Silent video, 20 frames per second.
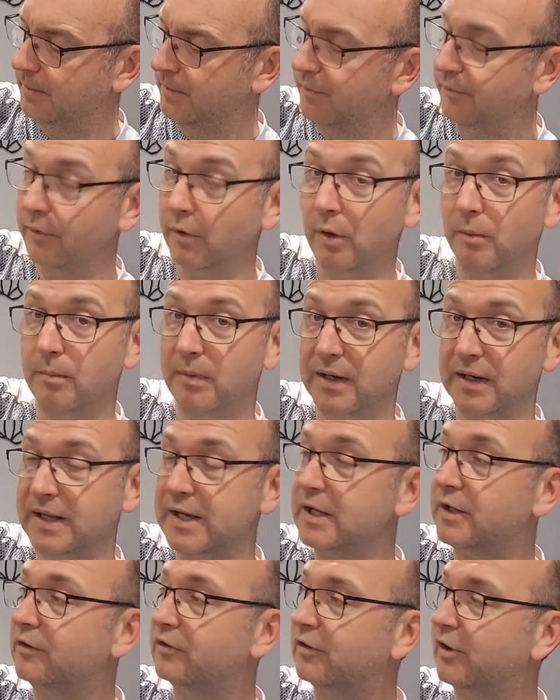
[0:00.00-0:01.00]
From
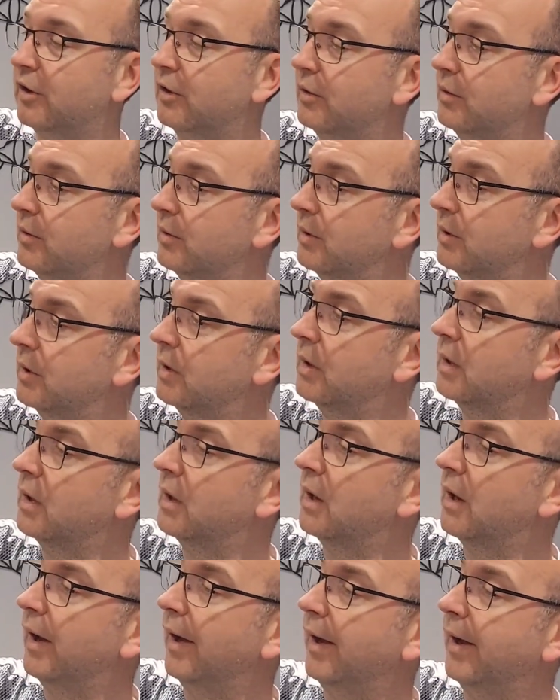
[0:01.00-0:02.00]
League Two,
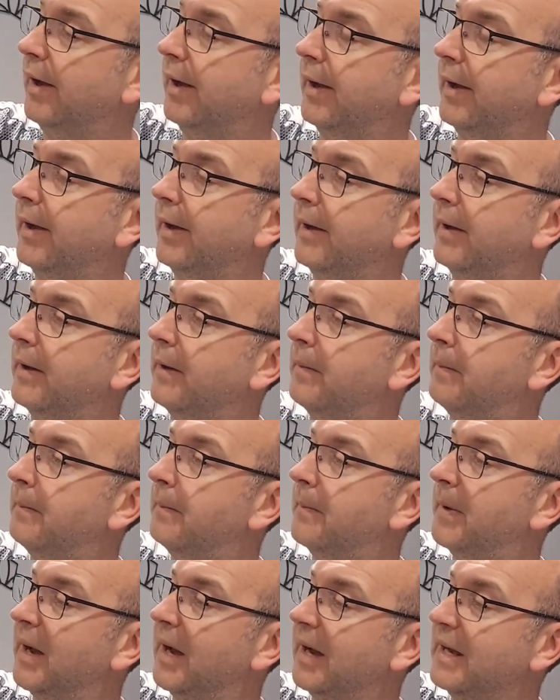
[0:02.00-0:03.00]

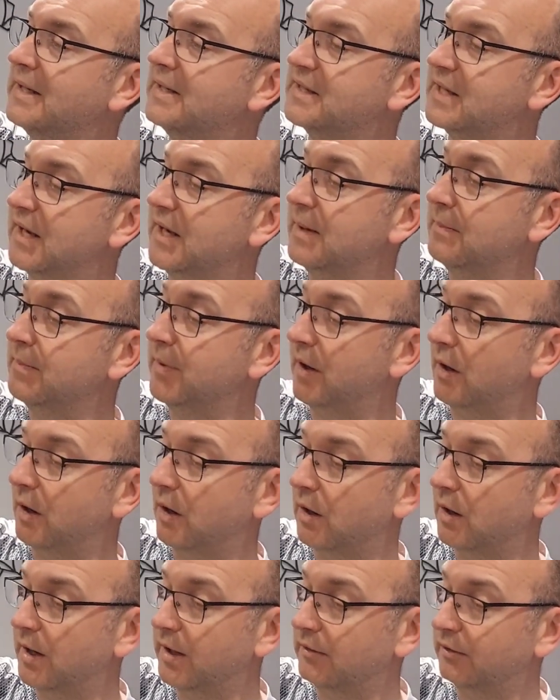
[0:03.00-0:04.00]
a team that
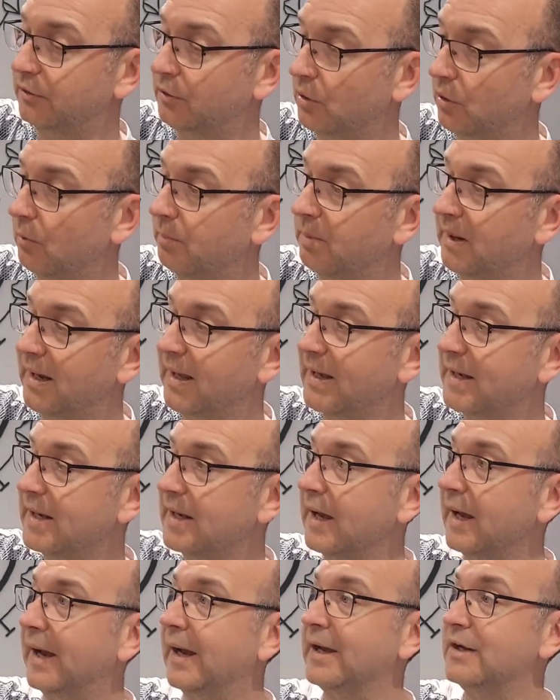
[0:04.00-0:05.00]
I saw
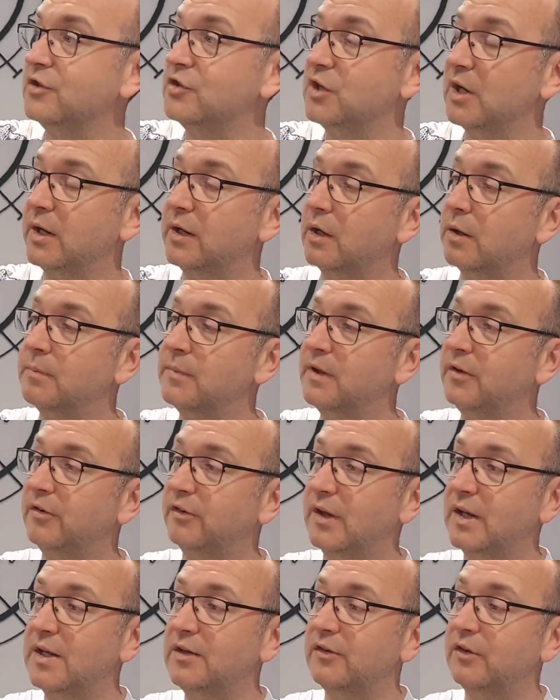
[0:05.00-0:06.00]
play at Gillingham this
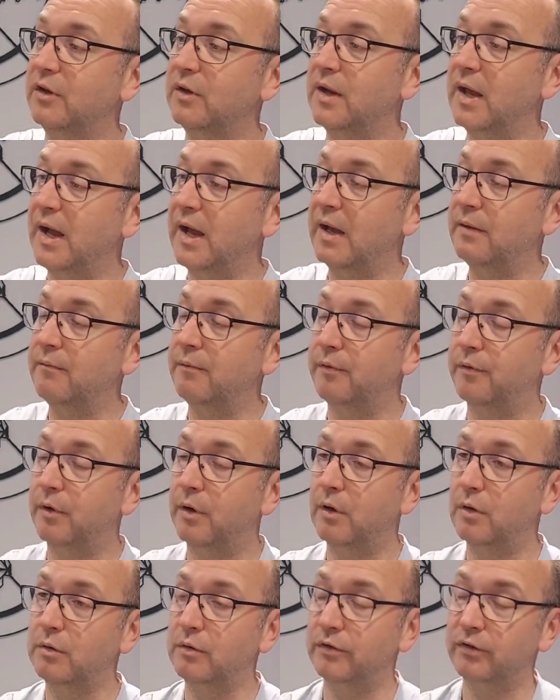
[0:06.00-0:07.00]
season, and for a
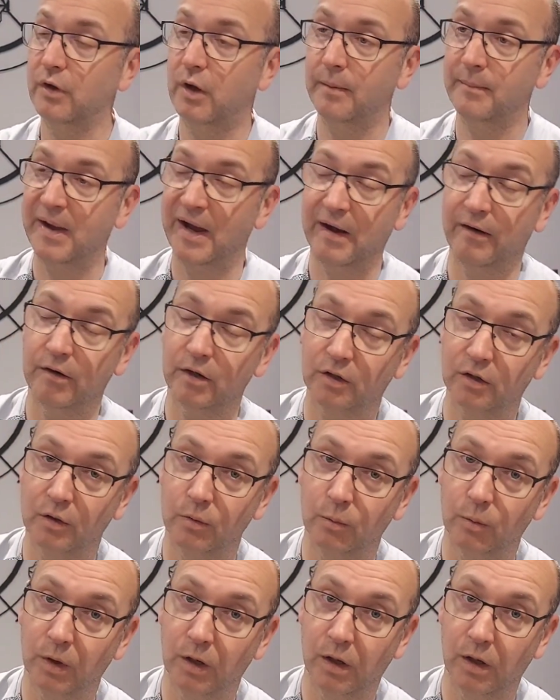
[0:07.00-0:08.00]
long time
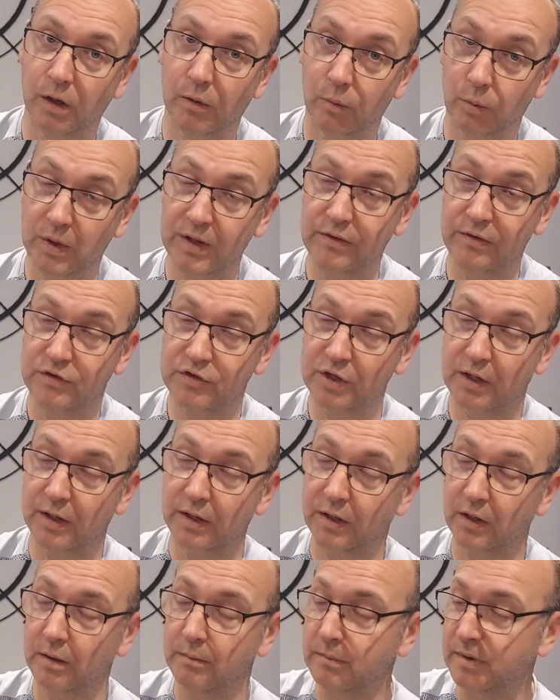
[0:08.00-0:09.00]
Harrogate were with
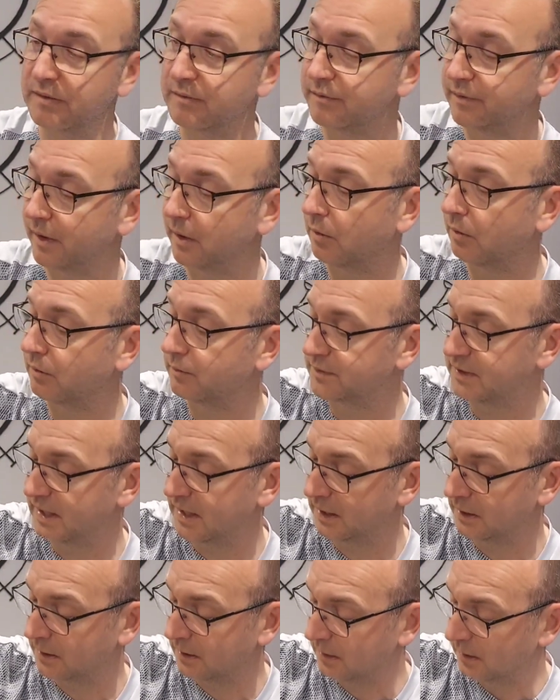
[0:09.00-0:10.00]
Gillingham, involved
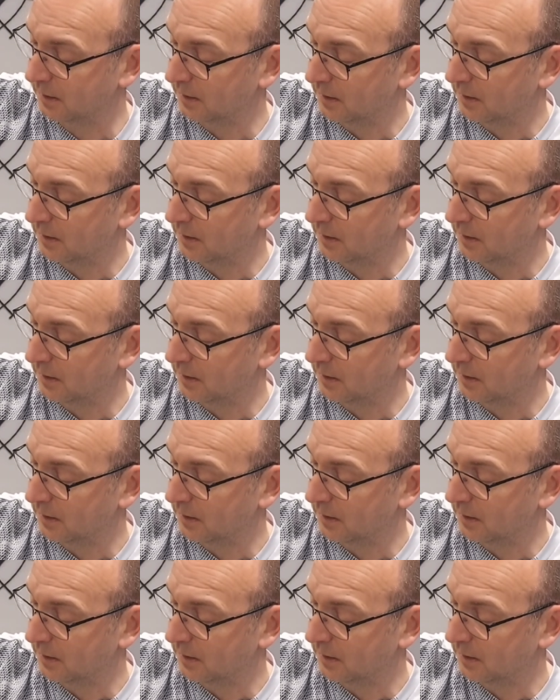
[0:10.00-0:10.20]
in,